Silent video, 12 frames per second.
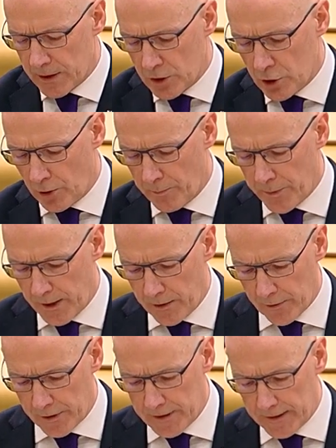a top
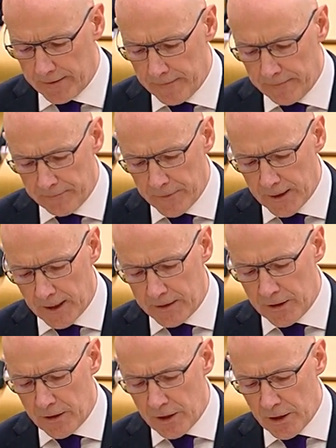priority,
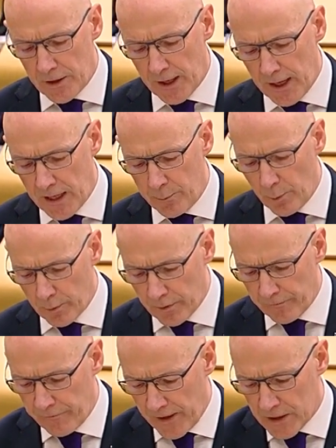and in the year ahead we will
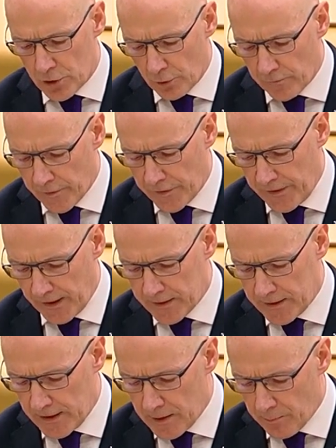invest over
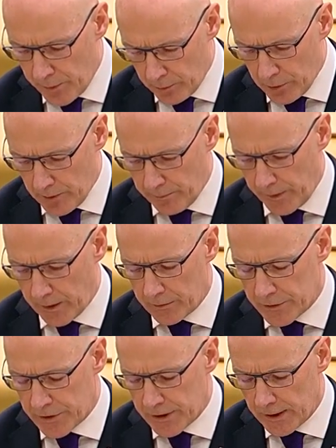£13 billion
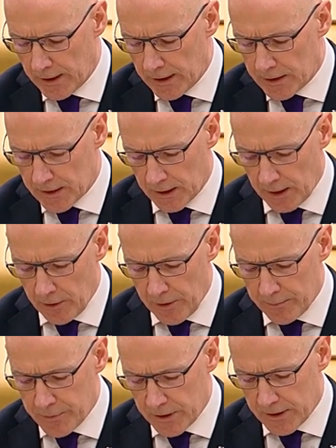to allow
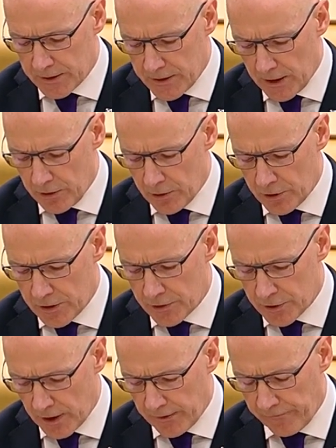them to continue to
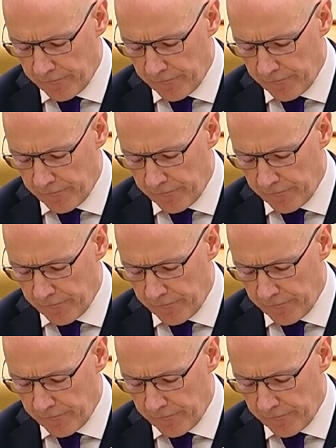drive